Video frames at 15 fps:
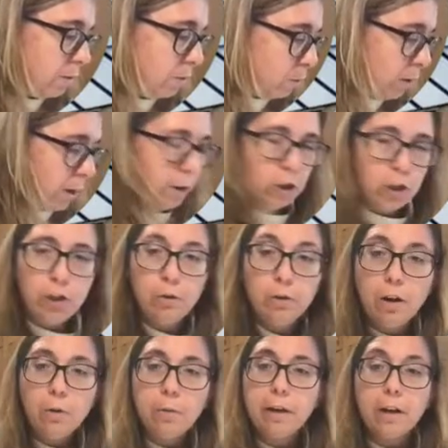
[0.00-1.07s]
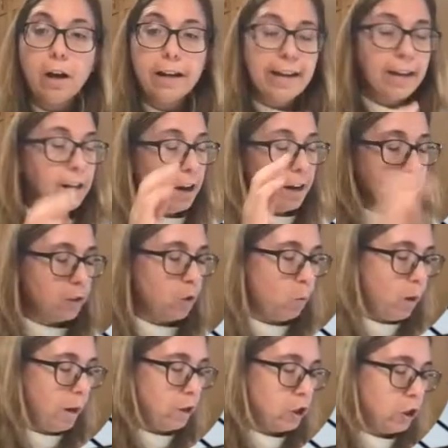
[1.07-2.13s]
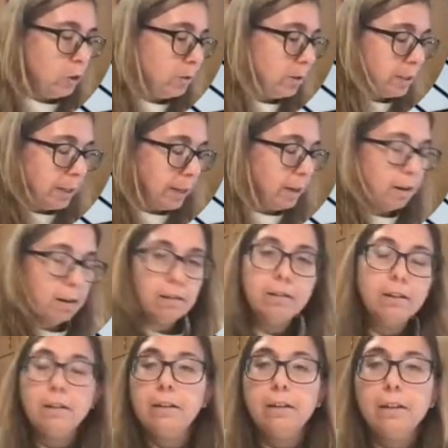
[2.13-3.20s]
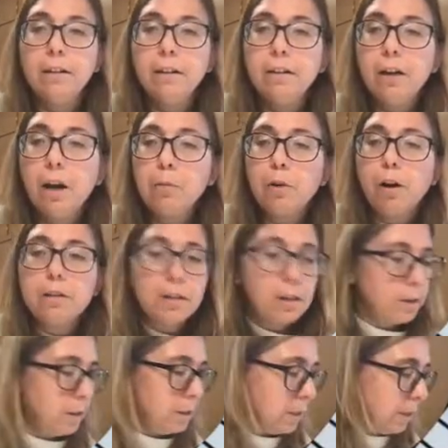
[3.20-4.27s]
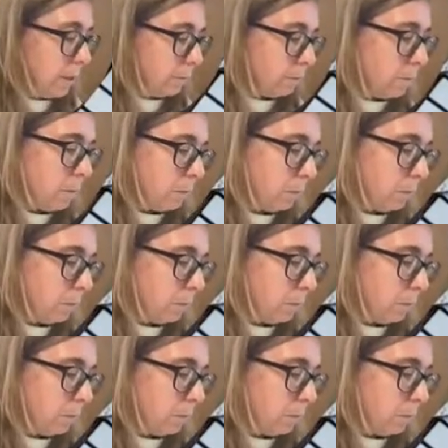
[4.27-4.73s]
1, 2. Oh, wait, I cannot get the 1, 2. It's like not processing tonight.